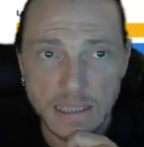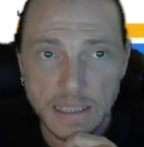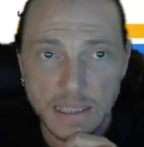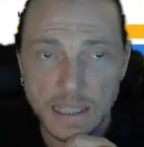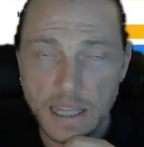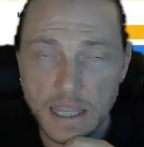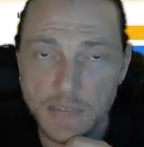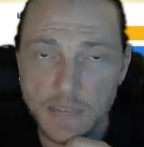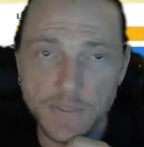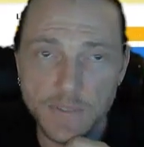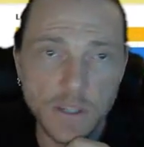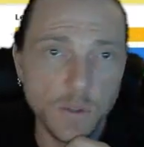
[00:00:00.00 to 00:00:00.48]

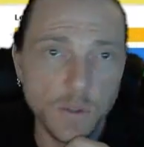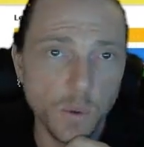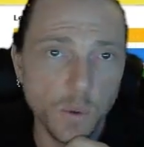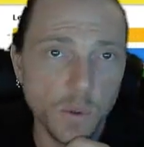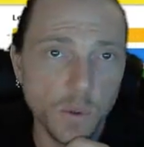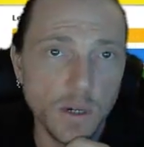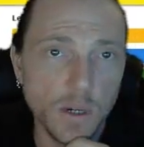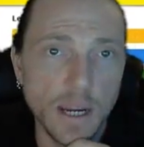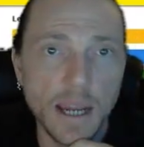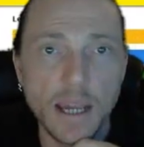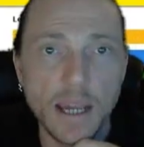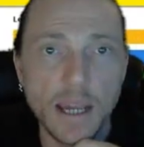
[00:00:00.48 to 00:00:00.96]
KV
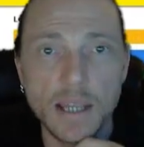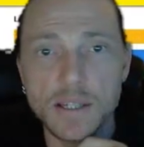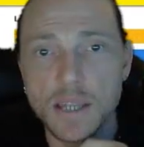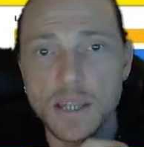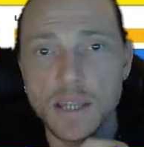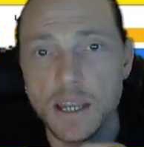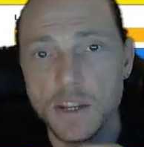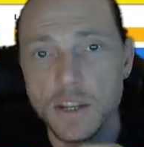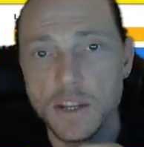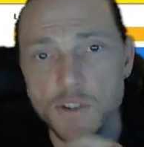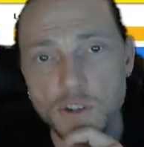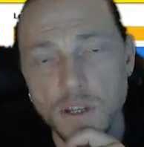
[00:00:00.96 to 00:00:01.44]
Core has
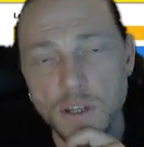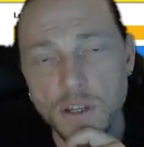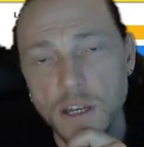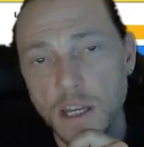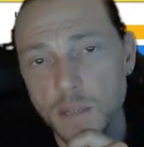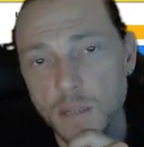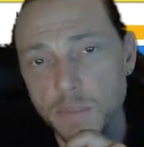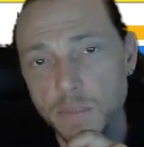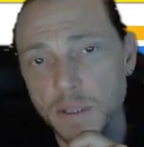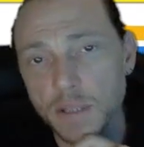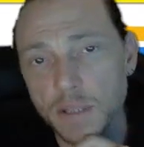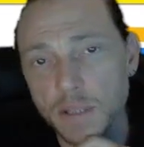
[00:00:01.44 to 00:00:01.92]
agent
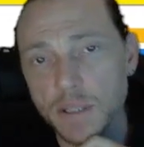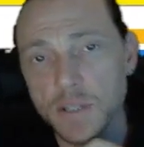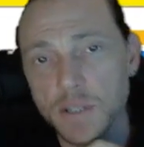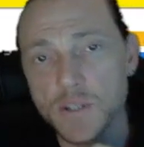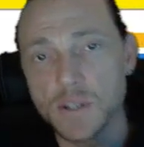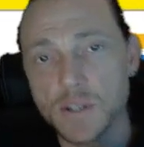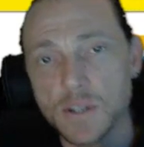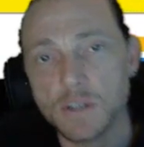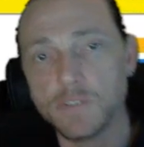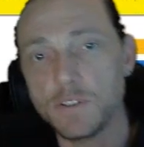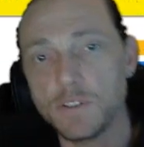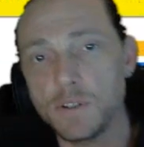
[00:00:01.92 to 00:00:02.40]
accountability
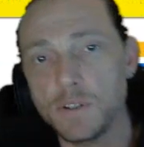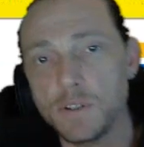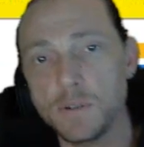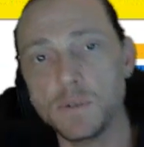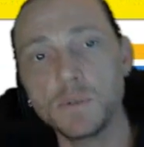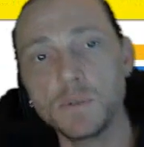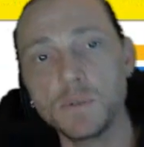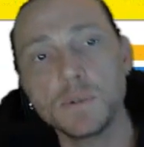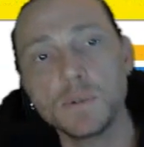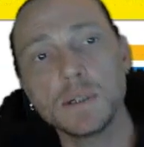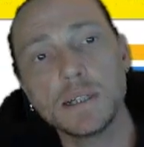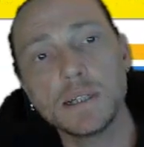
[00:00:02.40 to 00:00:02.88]
stuff
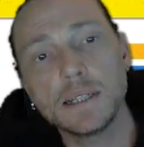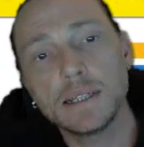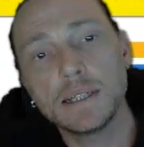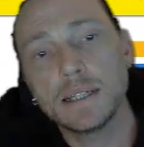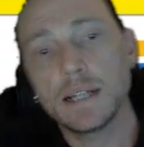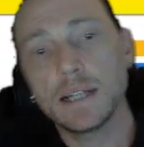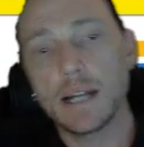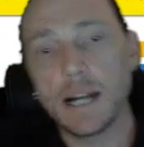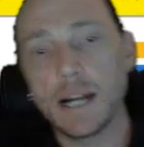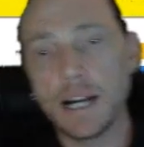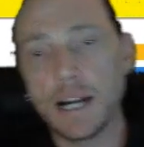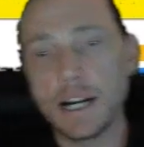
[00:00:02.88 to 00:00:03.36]
too,
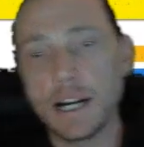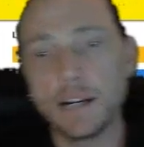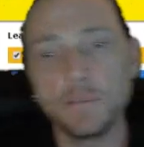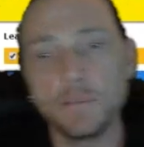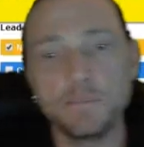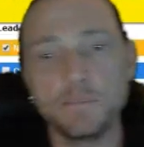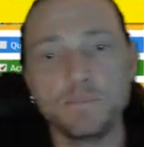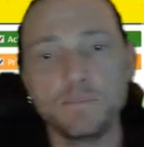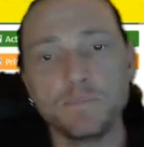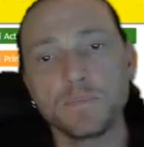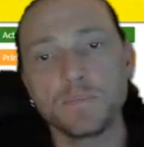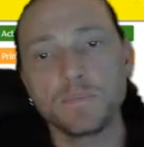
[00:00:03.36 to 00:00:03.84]

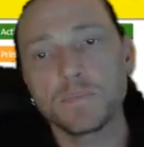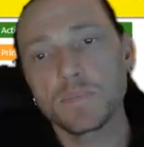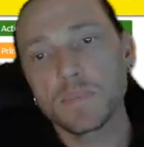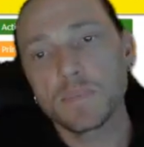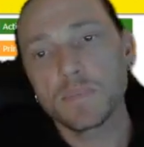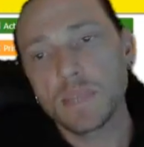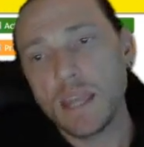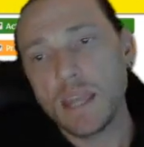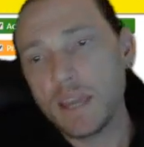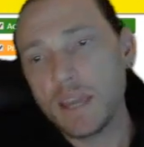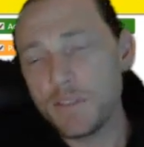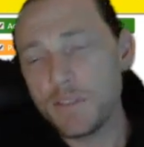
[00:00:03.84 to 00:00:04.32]
and
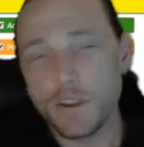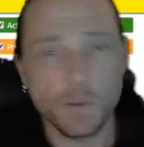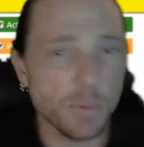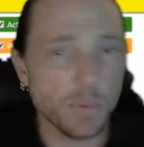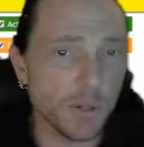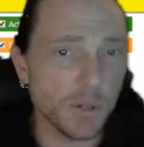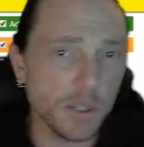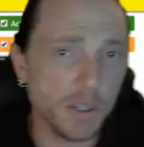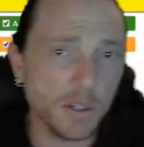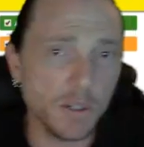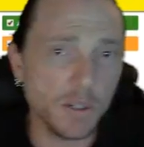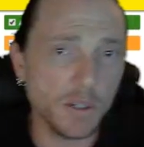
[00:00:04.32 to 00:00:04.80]
they're
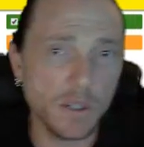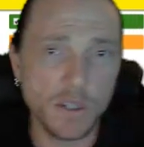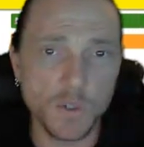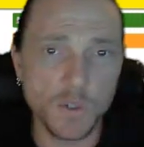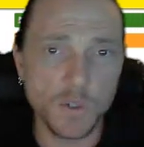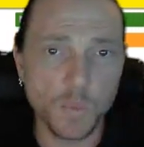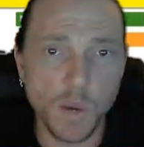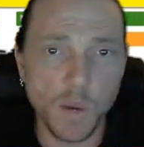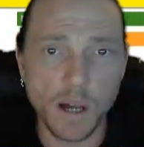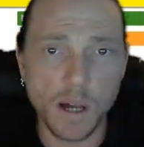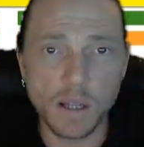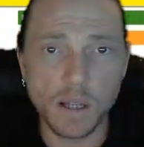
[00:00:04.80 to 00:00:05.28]
pretty good
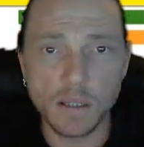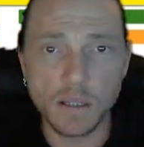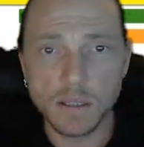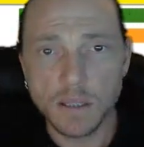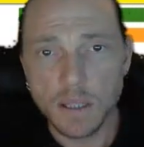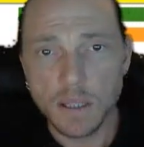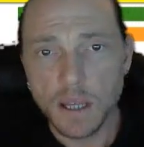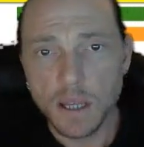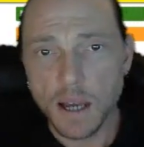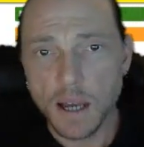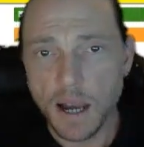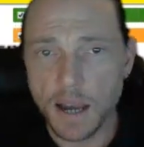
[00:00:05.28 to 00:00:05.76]
as well.